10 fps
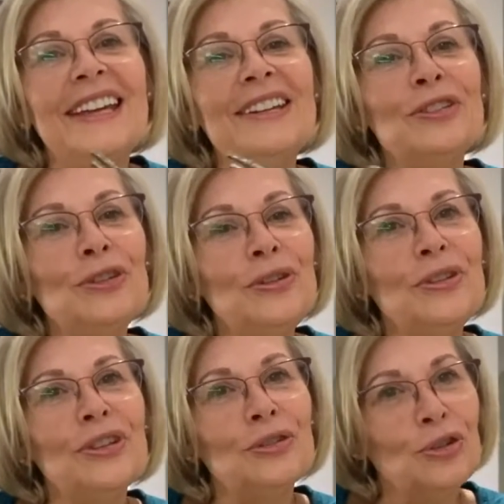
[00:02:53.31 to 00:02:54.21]

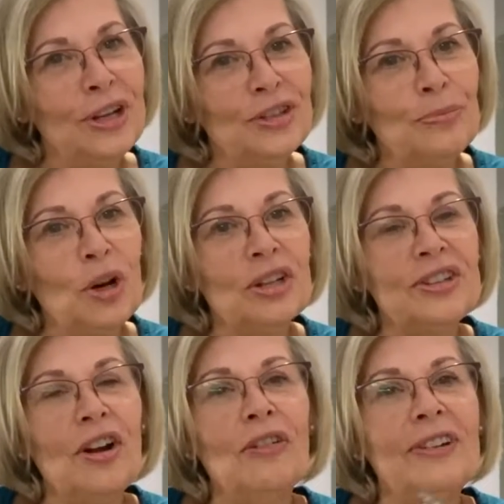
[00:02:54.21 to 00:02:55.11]
into the treasure
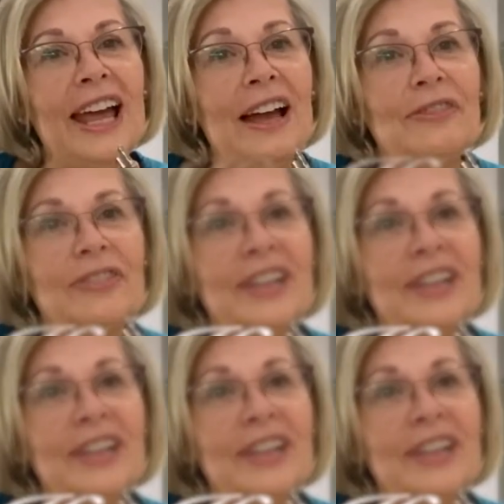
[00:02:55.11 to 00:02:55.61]
box of life